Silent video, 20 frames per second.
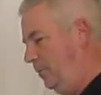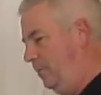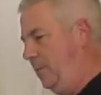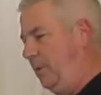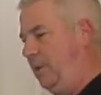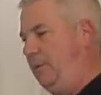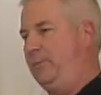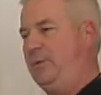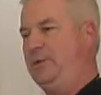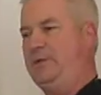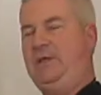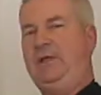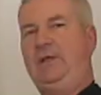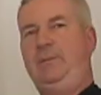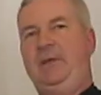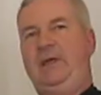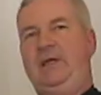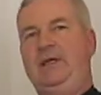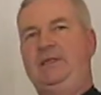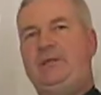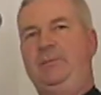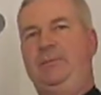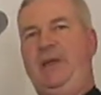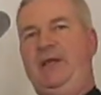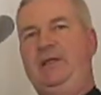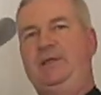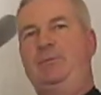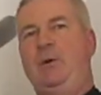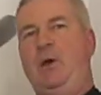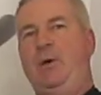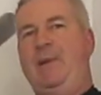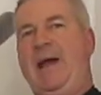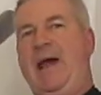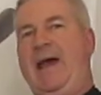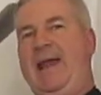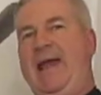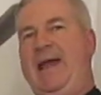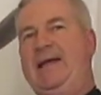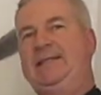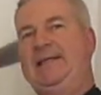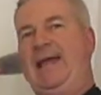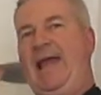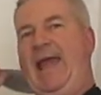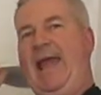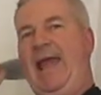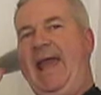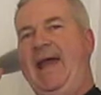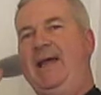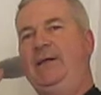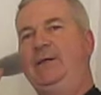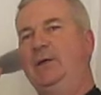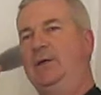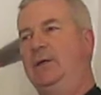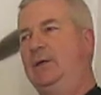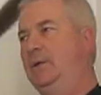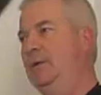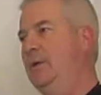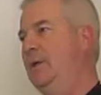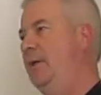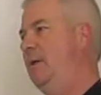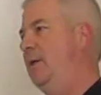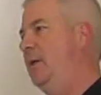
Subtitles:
particularly because the baseball bat has a handle,